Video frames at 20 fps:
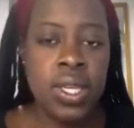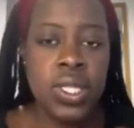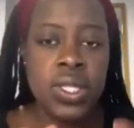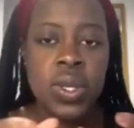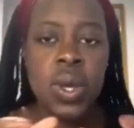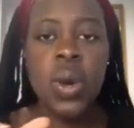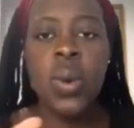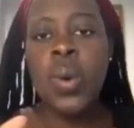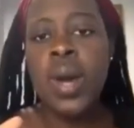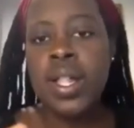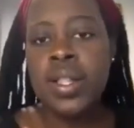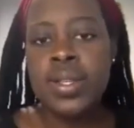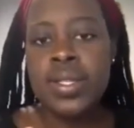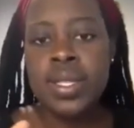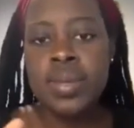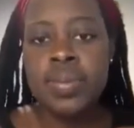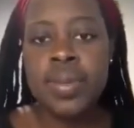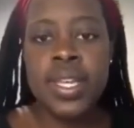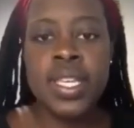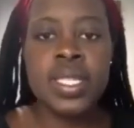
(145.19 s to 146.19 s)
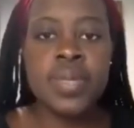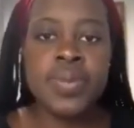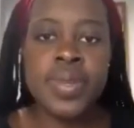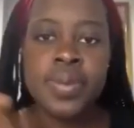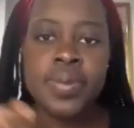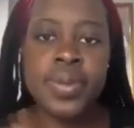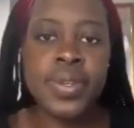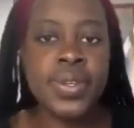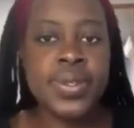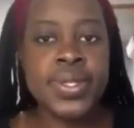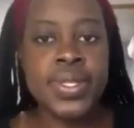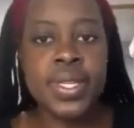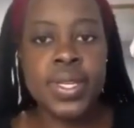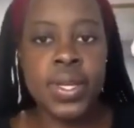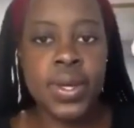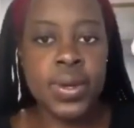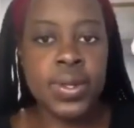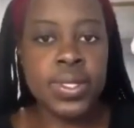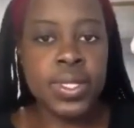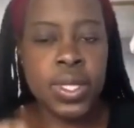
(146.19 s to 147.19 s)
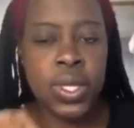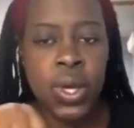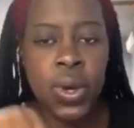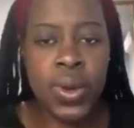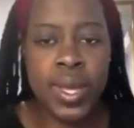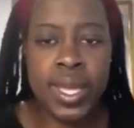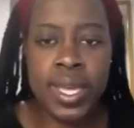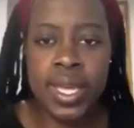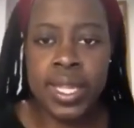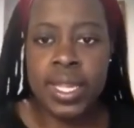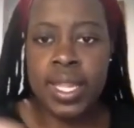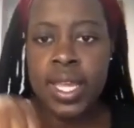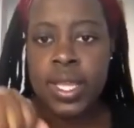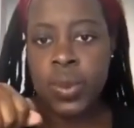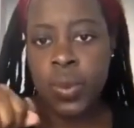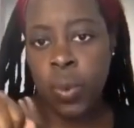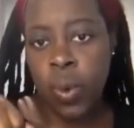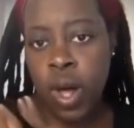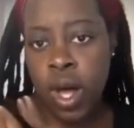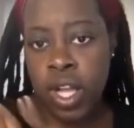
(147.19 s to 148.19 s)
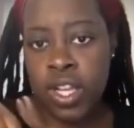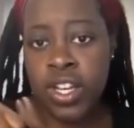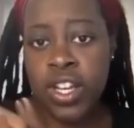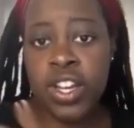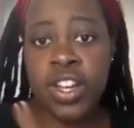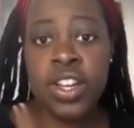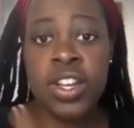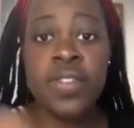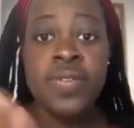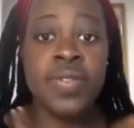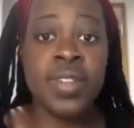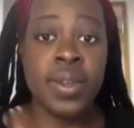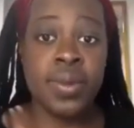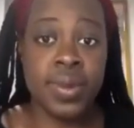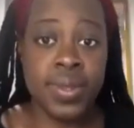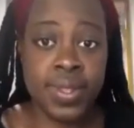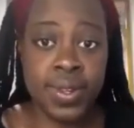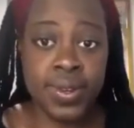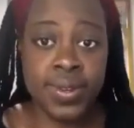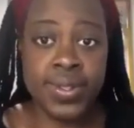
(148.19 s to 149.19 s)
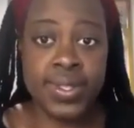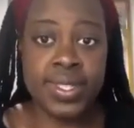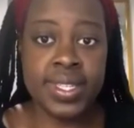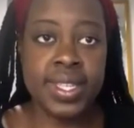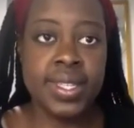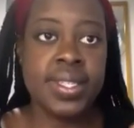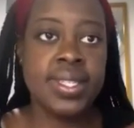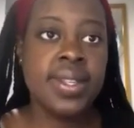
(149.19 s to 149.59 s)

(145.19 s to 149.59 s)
So a well is a place people used to go to go and collect water if they were thirsty.